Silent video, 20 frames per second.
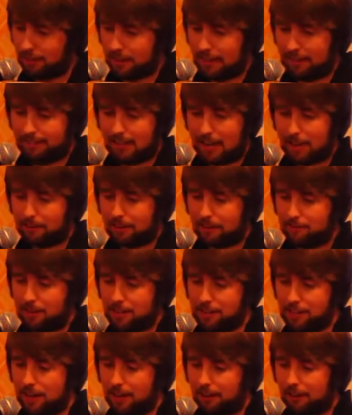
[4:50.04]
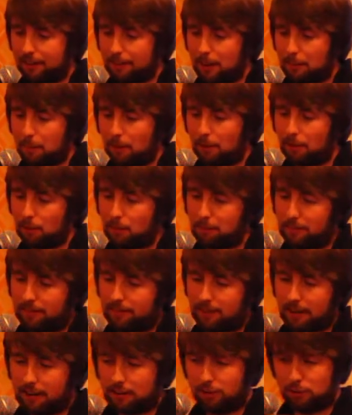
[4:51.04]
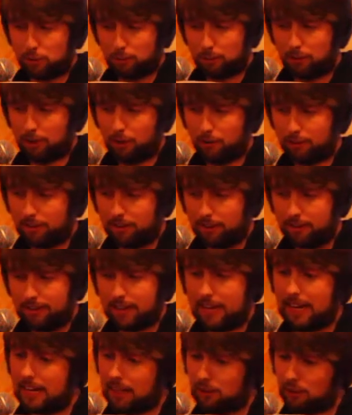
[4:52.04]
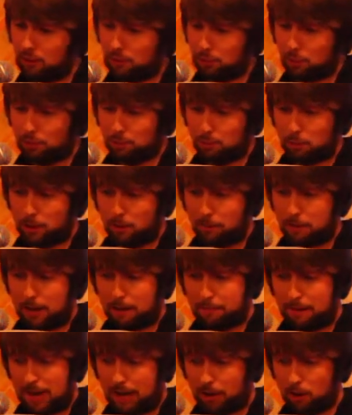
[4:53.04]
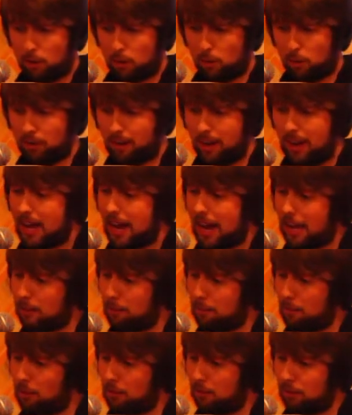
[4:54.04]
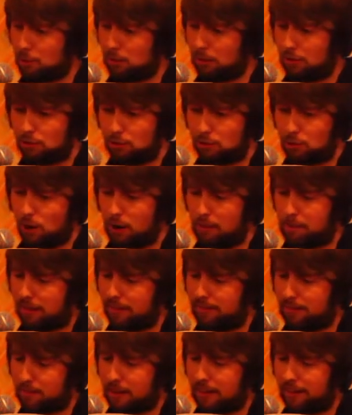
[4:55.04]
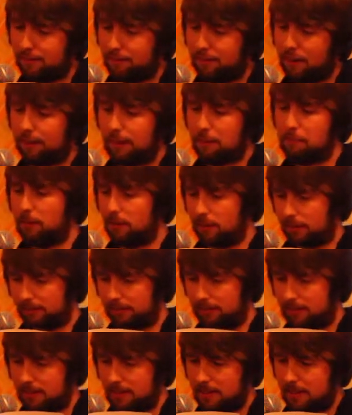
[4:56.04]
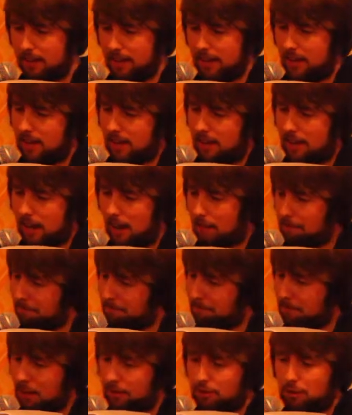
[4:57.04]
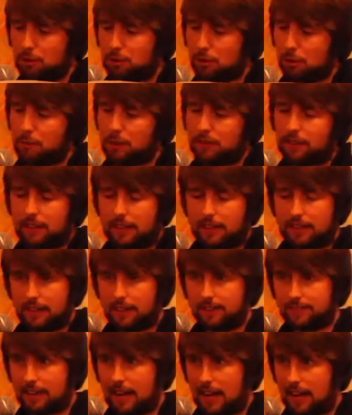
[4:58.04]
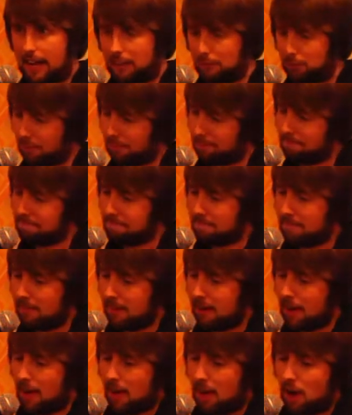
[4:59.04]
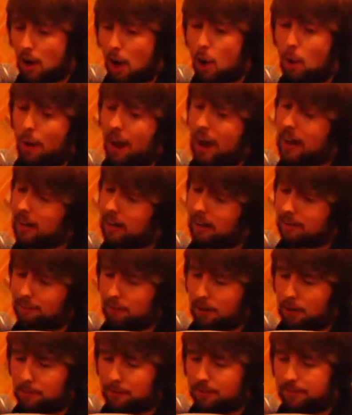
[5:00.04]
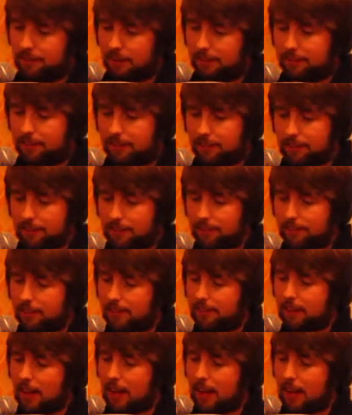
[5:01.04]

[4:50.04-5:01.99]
Islamic missionaries, they burned up inside a supernova, the Hindus were swallowed by a black hole, and the Buddhists were destroyed by spacefaring bugs. I'm not too sure about the details of that last one. Oh, and I forgot about the Scientologists.